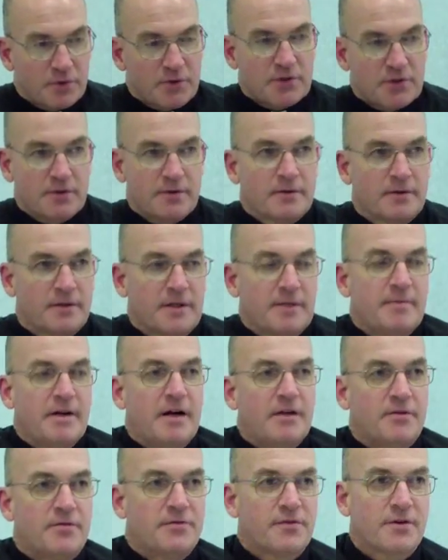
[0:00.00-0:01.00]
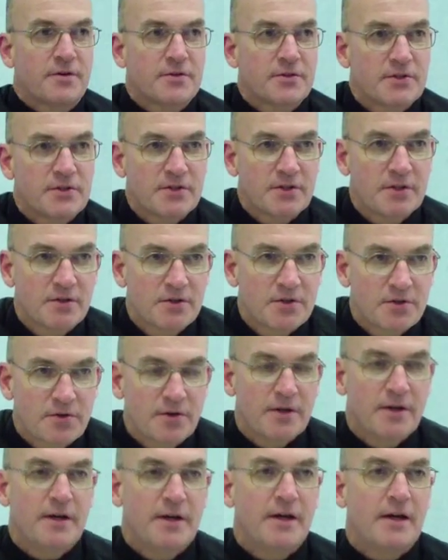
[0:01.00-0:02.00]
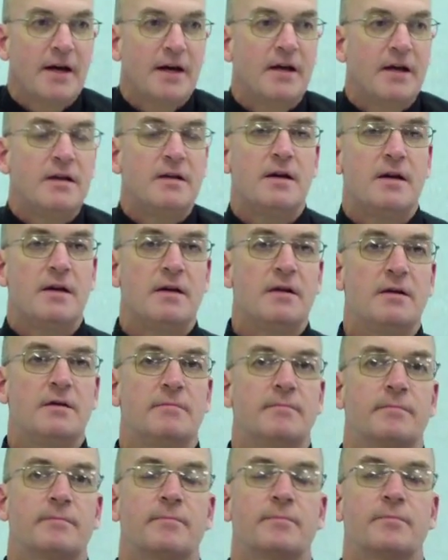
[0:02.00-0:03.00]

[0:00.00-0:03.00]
Certainly by the 1st century AD,